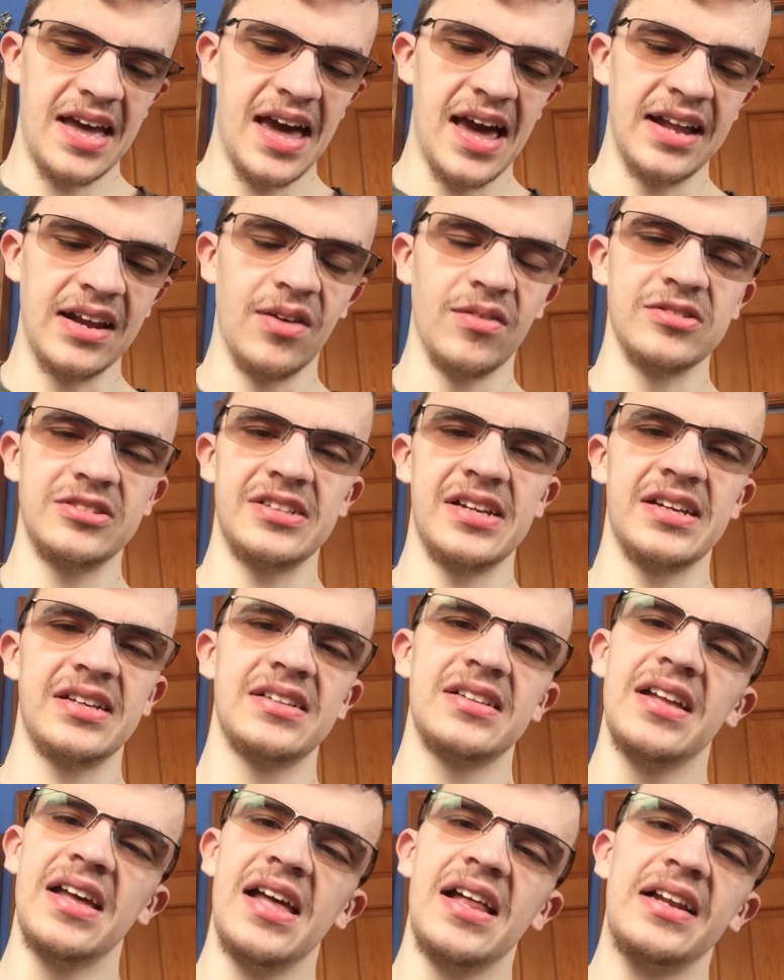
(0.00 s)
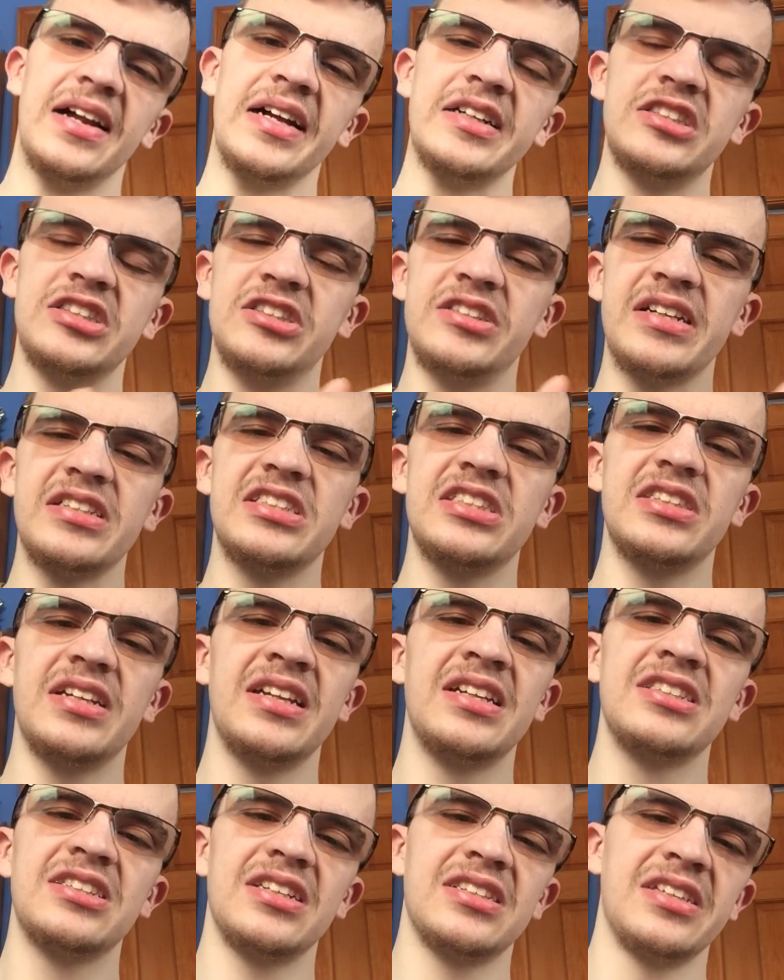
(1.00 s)
and I was like, Let's
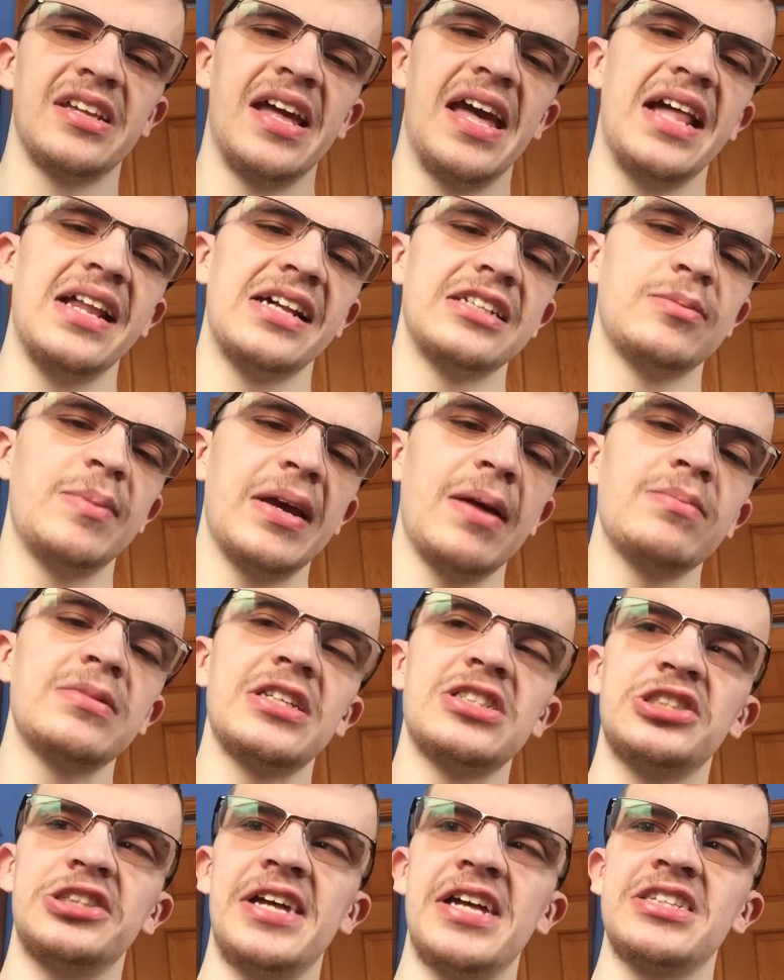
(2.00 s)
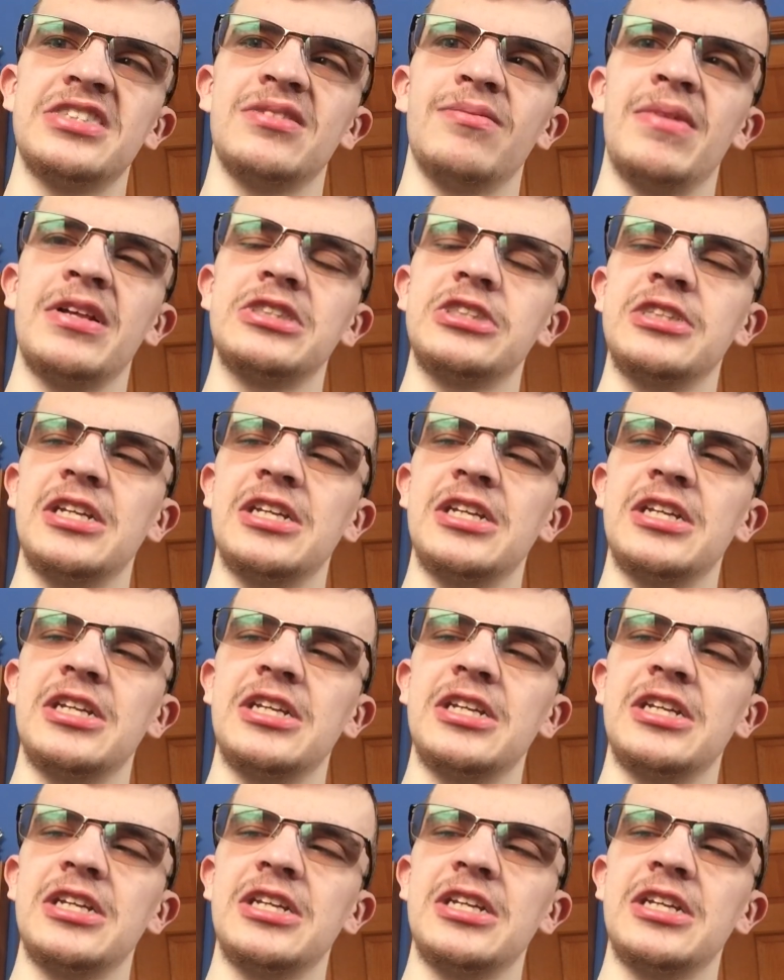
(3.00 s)
make him dyslexic